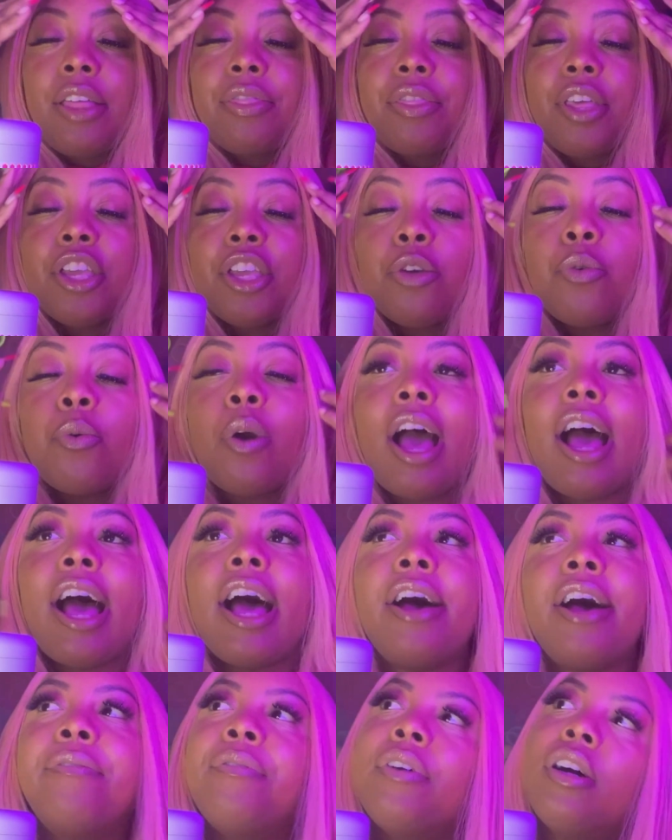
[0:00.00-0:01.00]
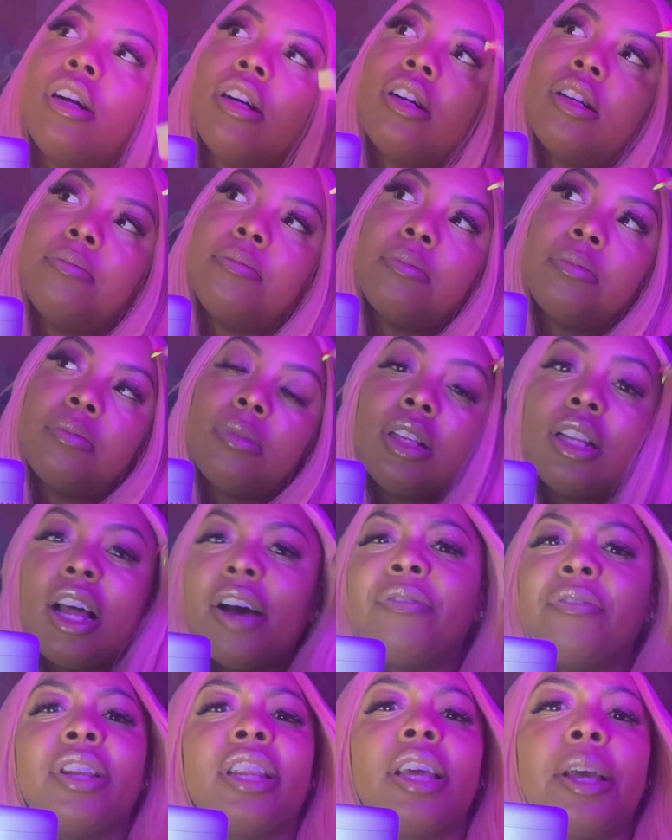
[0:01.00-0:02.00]
Then you have
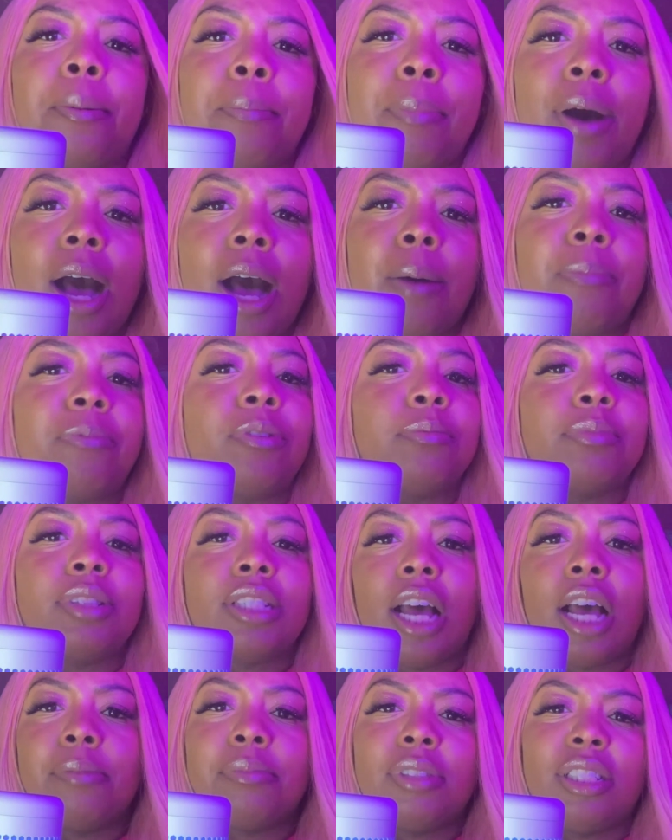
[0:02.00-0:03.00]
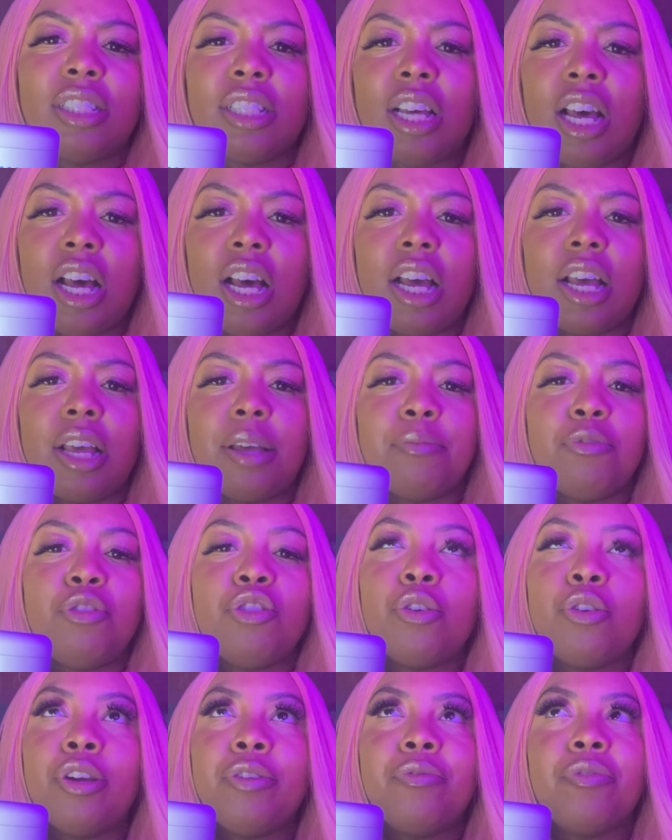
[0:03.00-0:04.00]
Love and Hip Hop from time to time, you
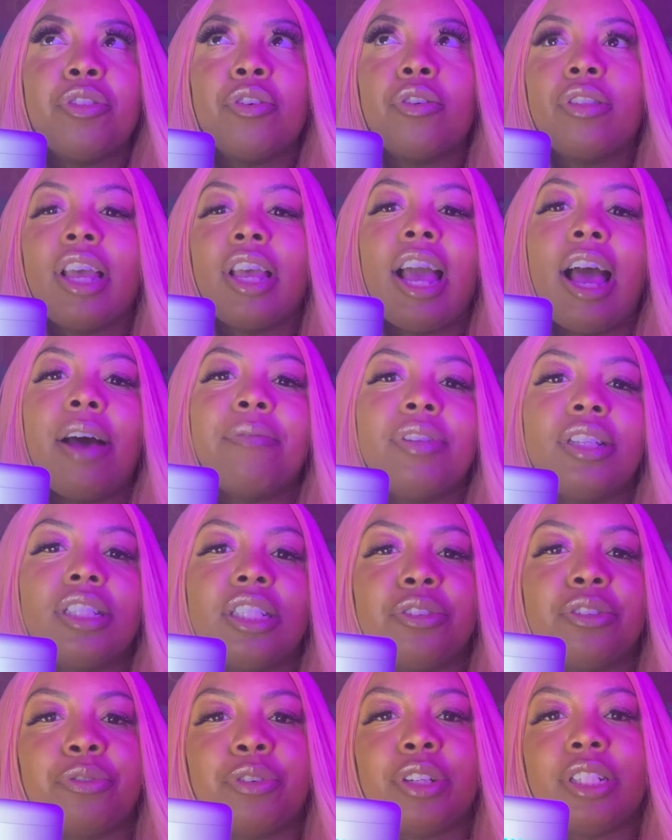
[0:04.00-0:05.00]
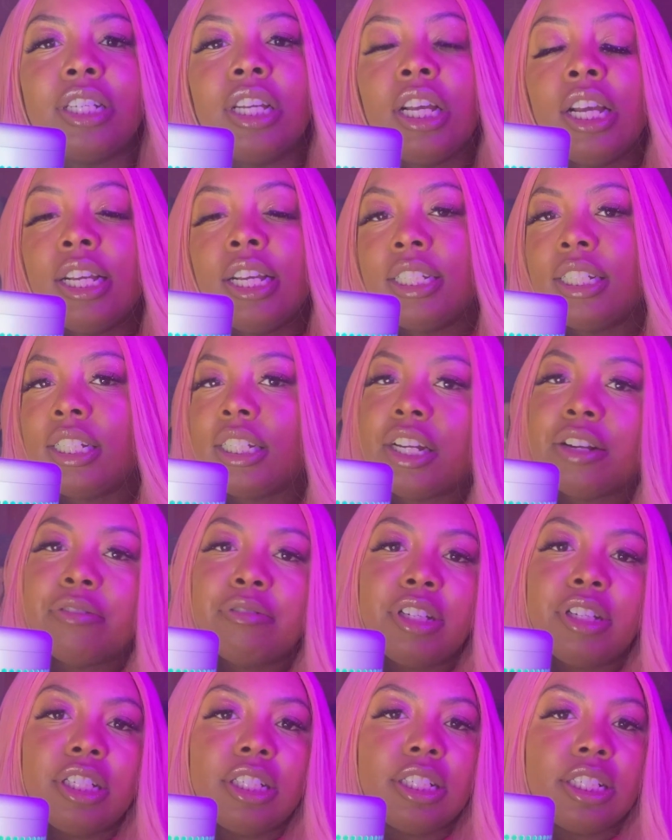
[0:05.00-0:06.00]
know, even though they have the different
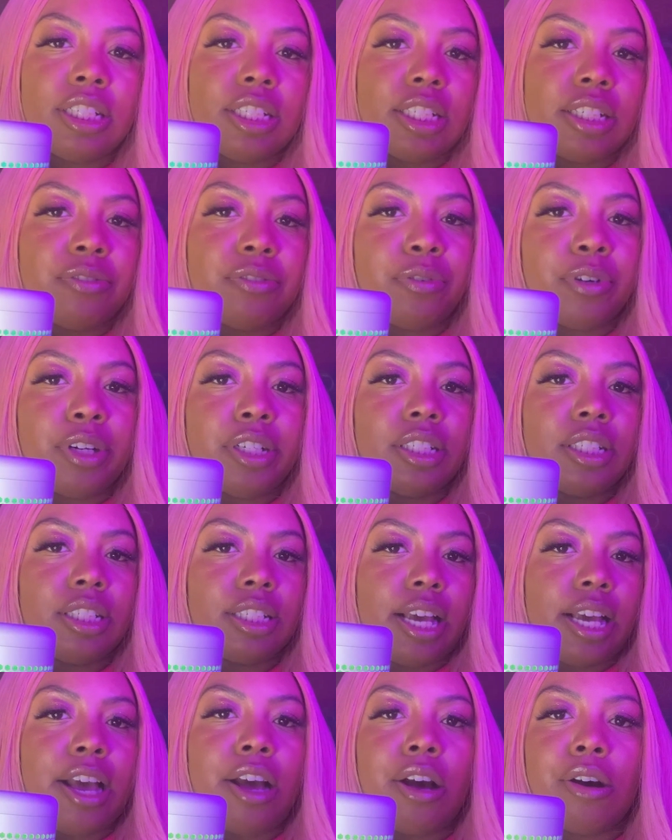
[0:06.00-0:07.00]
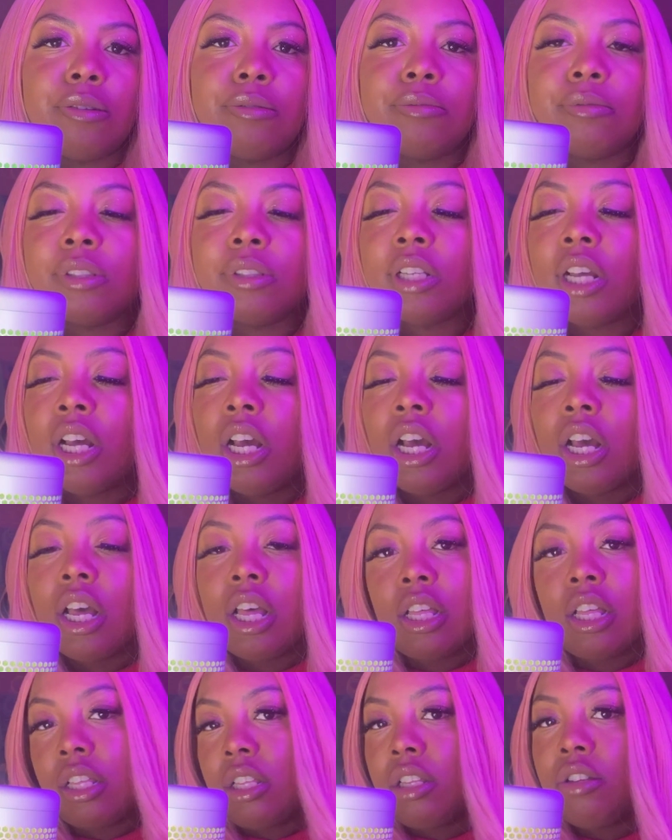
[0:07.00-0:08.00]
series and different towns.
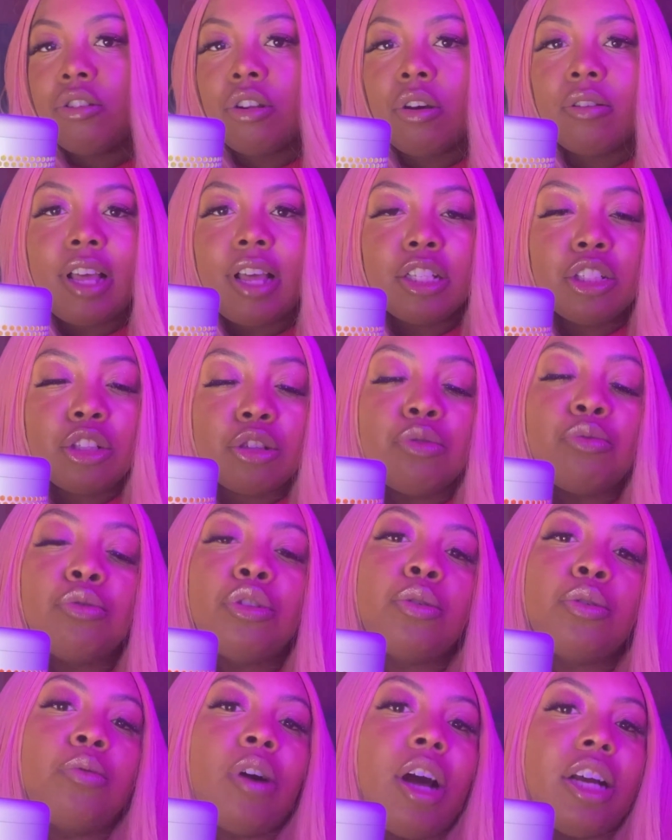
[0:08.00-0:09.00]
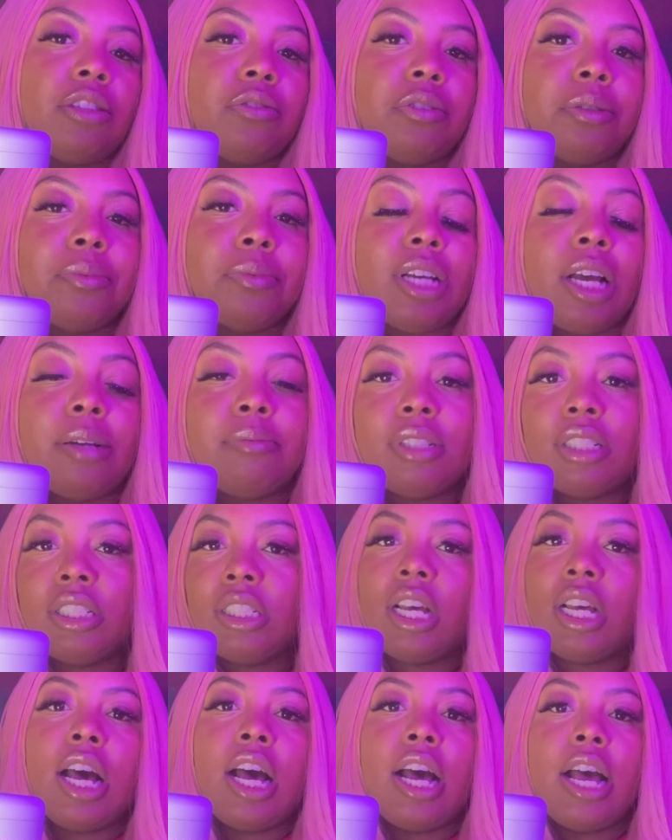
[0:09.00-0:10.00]
You know, that's cool to watch from time to
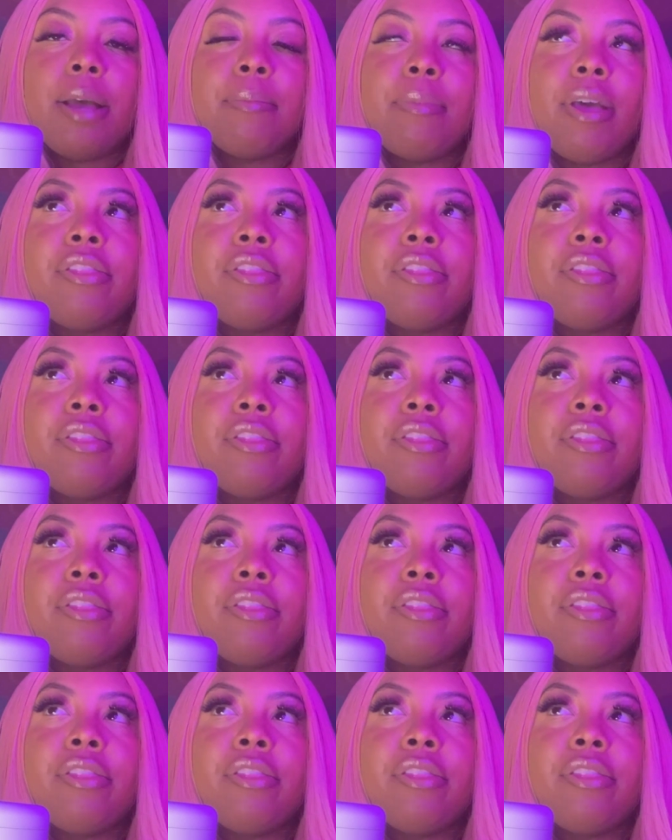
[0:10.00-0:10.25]
time.